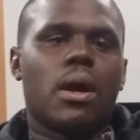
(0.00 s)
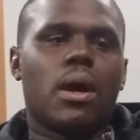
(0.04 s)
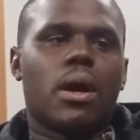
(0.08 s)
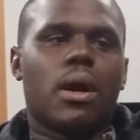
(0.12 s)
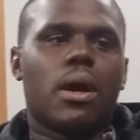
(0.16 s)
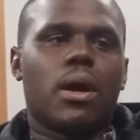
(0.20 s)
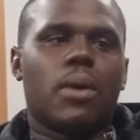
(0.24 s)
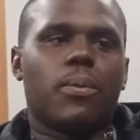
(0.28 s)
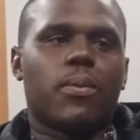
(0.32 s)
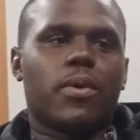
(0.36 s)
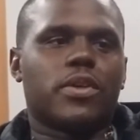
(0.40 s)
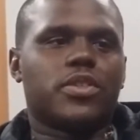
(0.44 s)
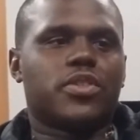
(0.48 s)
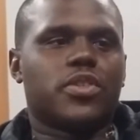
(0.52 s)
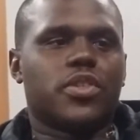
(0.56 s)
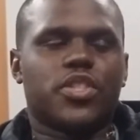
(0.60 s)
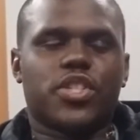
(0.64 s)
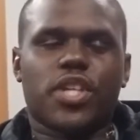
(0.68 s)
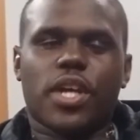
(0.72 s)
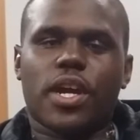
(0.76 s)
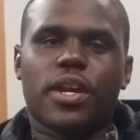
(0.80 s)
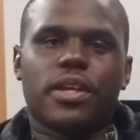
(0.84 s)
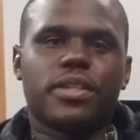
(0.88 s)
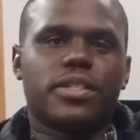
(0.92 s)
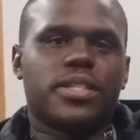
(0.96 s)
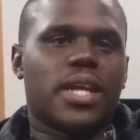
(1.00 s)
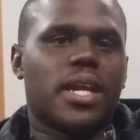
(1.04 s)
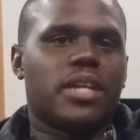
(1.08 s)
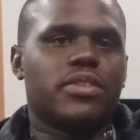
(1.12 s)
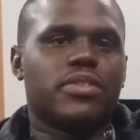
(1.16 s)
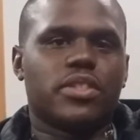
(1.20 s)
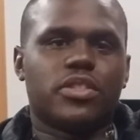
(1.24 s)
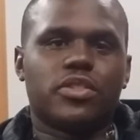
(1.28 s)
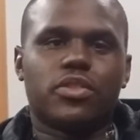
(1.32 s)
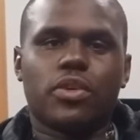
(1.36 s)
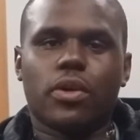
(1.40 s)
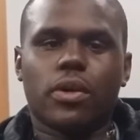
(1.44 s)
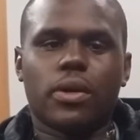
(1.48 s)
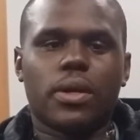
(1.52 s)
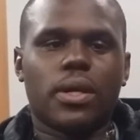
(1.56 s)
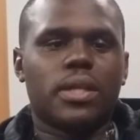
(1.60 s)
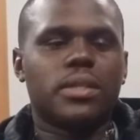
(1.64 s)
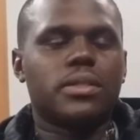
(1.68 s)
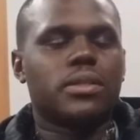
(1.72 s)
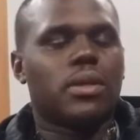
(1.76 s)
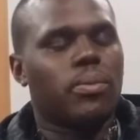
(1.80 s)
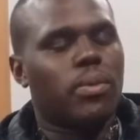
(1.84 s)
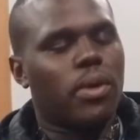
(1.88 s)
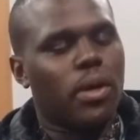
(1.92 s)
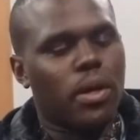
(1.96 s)
Um, also shout out to Andres Torres,
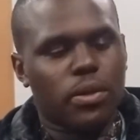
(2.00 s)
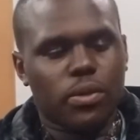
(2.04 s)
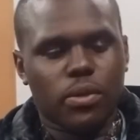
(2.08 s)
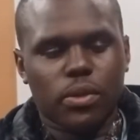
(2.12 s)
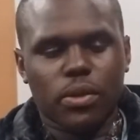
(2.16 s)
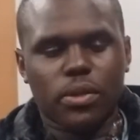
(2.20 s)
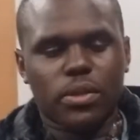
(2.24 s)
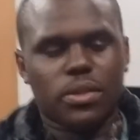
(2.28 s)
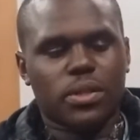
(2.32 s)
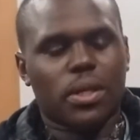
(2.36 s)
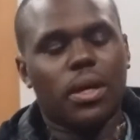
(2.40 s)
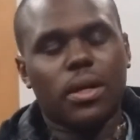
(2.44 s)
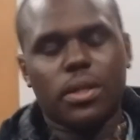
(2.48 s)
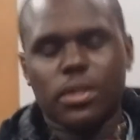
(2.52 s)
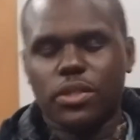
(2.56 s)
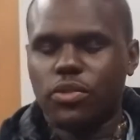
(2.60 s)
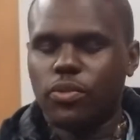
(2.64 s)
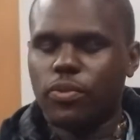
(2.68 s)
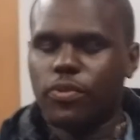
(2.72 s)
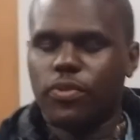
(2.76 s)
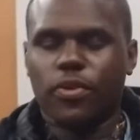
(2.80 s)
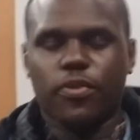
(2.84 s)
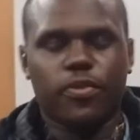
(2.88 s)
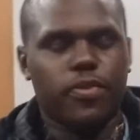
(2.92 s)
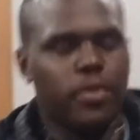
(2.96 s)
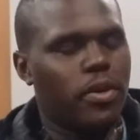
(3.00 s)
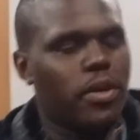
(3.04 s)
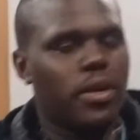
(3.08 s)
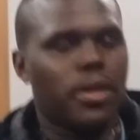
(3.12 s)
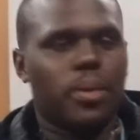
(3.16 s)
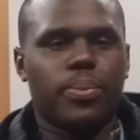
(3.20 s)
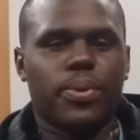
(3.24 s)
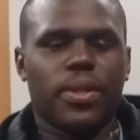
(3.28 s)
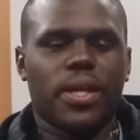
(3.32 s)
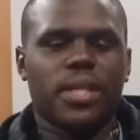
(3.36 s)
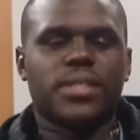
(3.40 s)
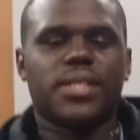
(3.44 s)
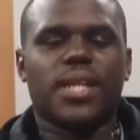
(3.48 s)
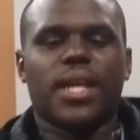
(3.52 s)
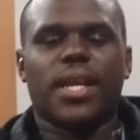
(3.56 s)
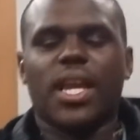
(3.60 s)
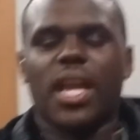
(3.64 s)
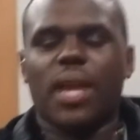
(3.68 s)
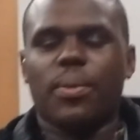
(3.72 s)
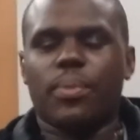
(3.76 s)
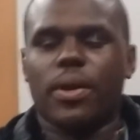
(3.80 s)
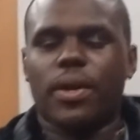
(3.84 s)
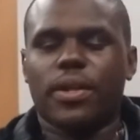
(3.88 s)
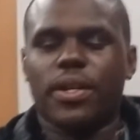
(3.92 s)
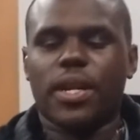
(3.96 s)
Kamal Crooks, all the Florida players that
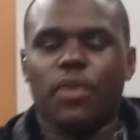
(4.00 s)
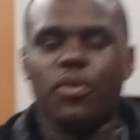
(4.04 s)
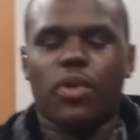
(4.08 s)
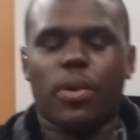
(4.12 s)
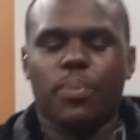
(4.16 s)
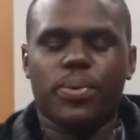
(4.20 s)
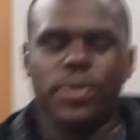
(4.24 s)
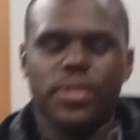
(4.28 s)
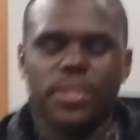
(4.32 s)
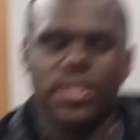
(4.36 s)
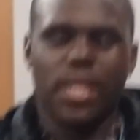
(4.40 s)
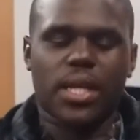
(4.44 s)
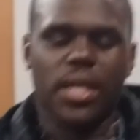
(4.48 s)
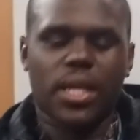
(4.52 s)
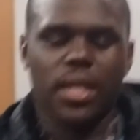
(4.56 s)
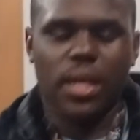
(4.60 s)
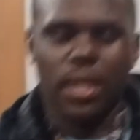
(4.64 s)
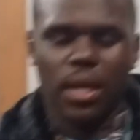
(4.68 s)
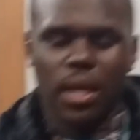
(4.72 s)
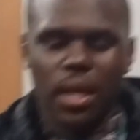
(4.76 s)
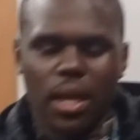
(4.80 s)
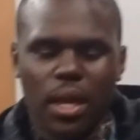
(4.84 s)
came out there represented.